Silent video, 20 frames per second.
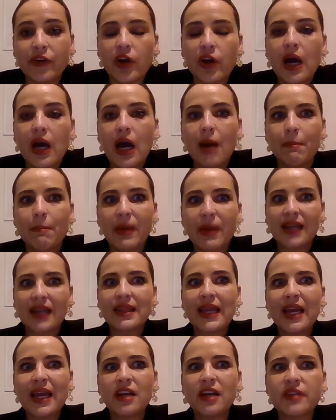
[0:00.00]
But at the
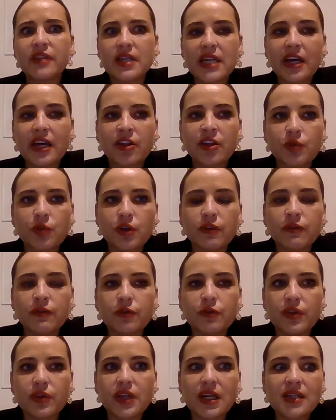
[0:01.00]
end of the day, 3,000 or
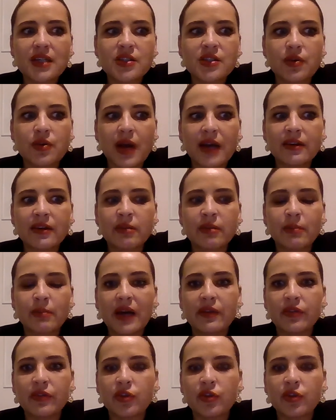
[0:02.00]
4,000 Rand a month,